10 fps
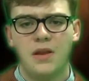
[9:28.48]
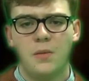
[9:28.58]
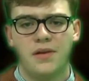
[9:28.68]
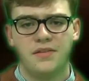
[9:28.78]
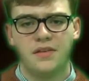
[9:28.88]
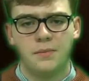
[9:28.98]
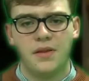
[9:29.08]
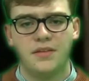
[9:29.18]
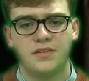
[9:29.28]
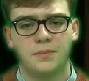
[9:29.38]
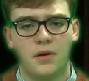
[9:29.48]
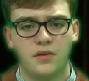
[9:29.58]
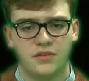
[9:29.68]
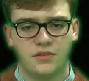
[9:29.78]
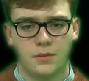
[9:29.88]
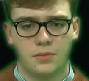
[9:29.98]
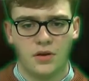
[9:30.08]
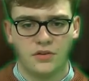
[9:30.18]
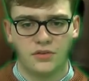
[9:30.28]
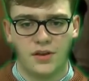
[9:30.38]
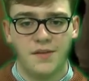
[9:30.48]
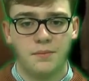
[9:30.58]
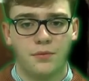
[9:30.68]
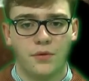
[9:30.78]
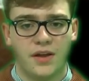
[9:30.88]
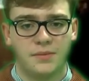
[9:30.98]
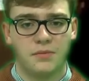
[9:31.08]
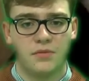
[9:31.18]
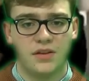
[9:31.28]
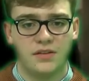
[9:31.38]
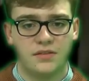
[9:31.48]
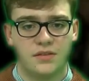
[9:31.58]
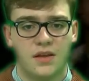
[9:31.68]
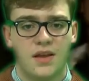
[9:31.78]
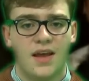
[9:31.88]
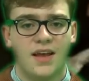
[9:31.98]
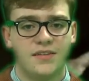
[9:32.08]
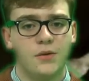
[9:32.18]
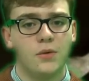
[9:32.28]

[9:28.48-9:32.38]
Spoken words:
many ways, this can be a disadvantage to the production even before it has been released, as